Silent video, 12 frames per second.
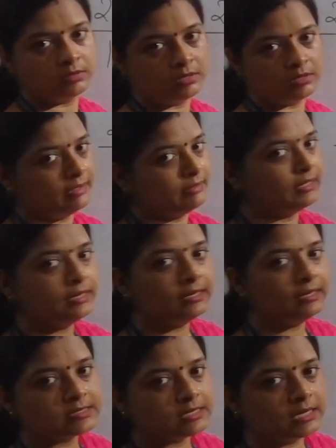And then
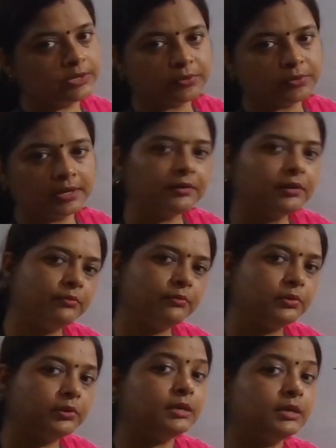easily you can
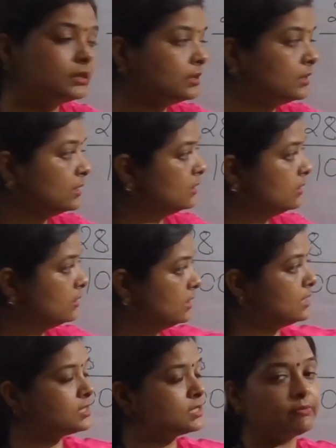convert
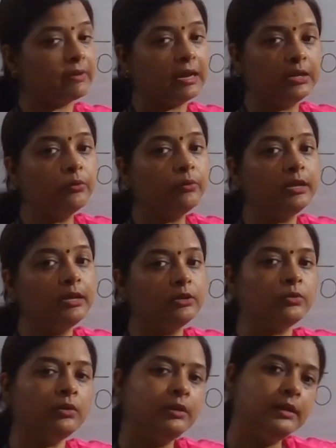this value
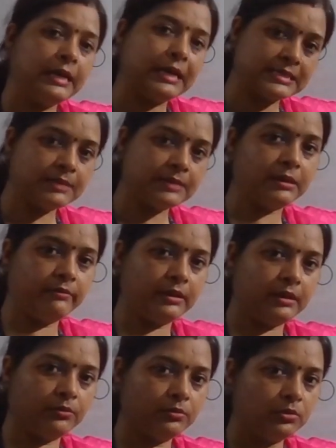into decimal
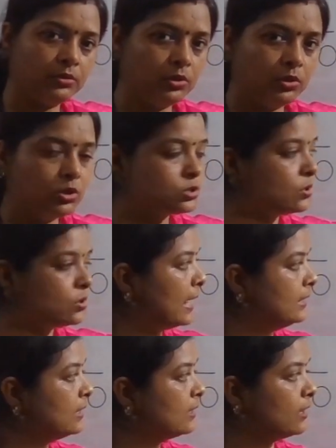value. So
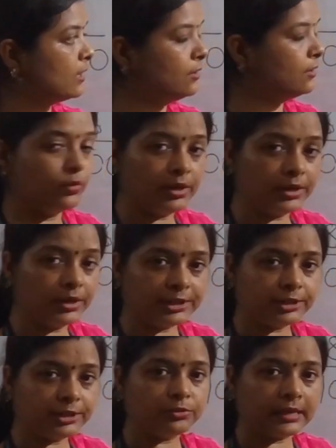either convert it
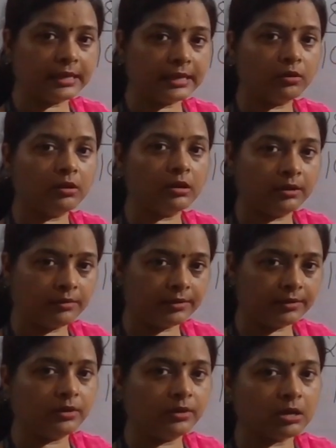into 10 or
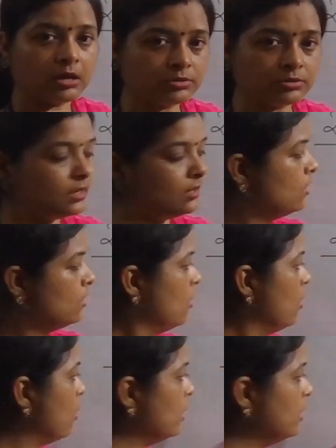100 or 1000,
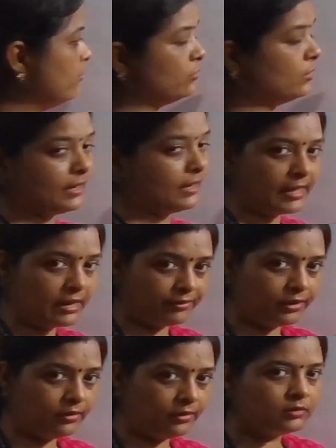or if you are
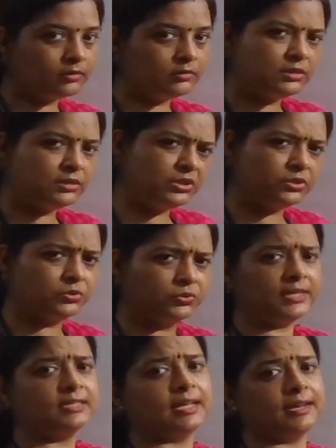having, then do
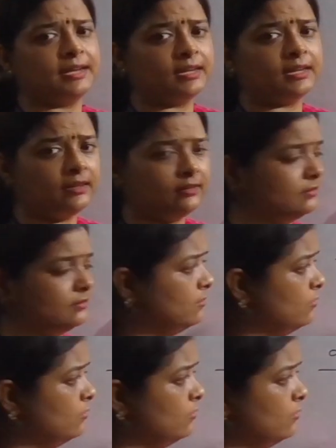it directly.
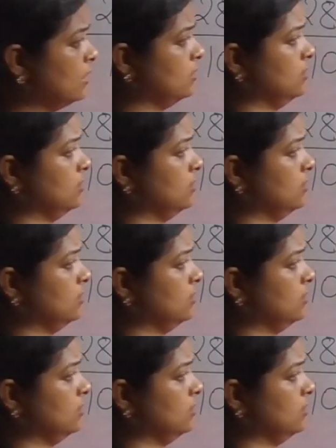What?